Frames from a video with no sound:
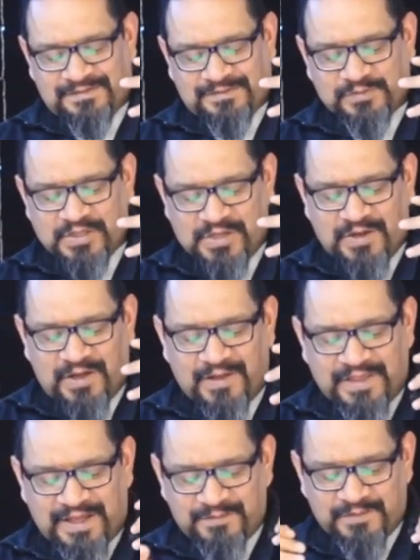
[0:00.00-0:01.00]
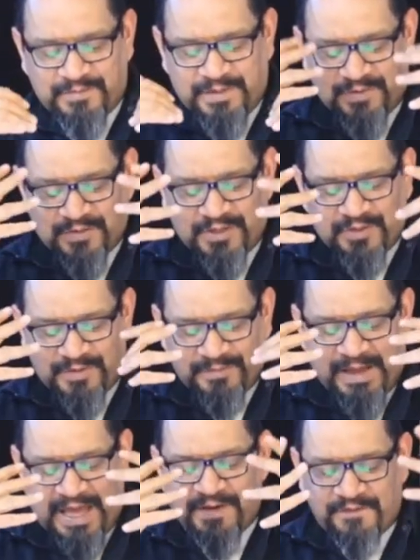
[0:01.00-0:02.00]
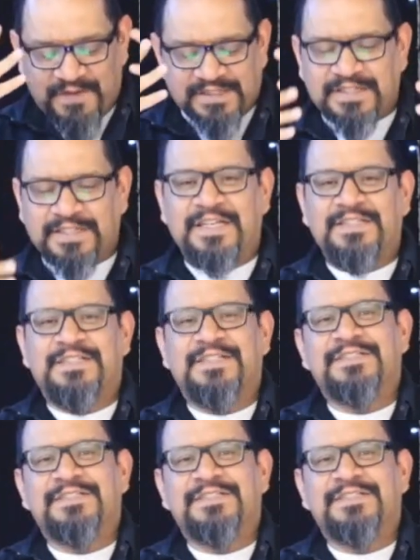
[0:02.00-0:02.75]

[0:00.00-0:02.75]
What do you call that? What people are doing, manifesting it.